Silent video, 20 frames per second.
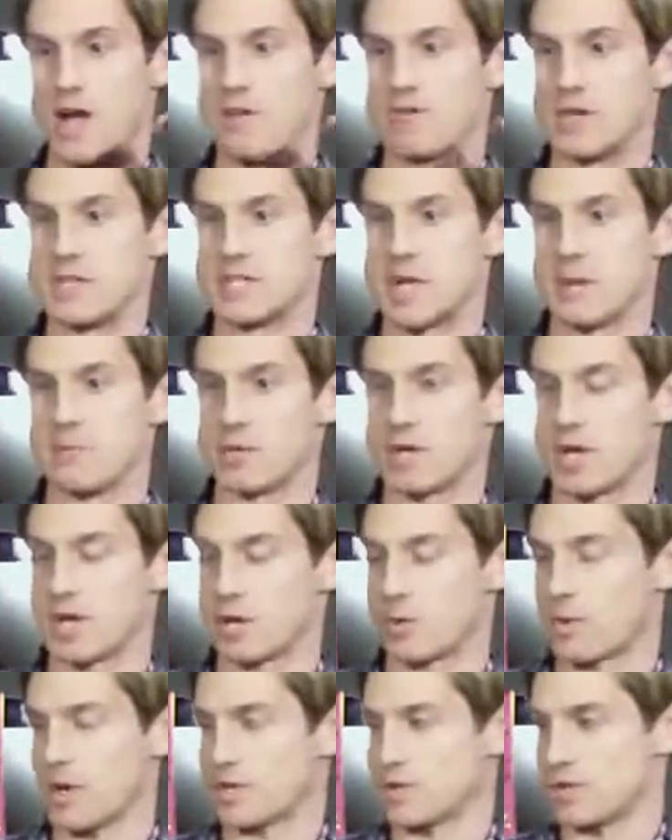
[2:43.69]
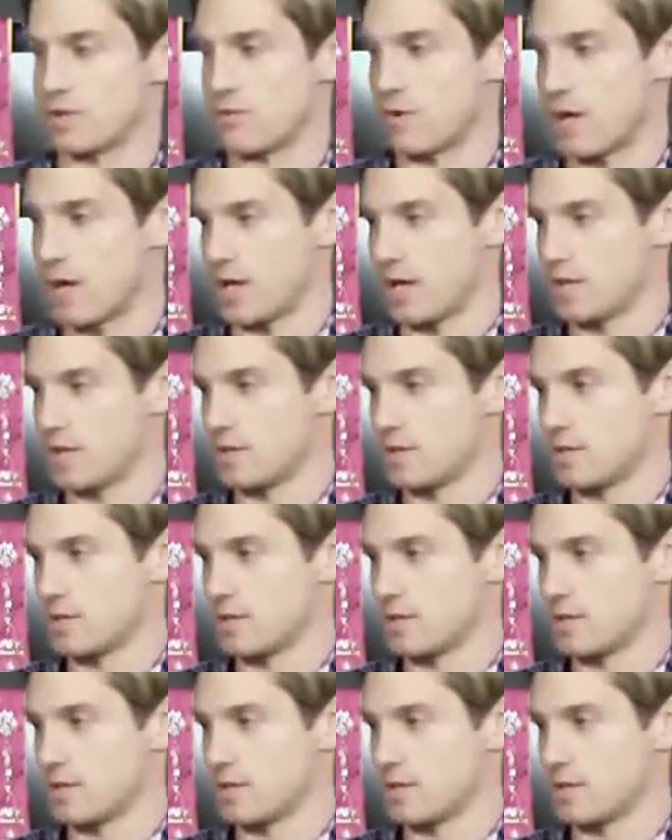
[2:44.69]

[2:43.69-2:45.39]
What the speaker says: every time you get a question right,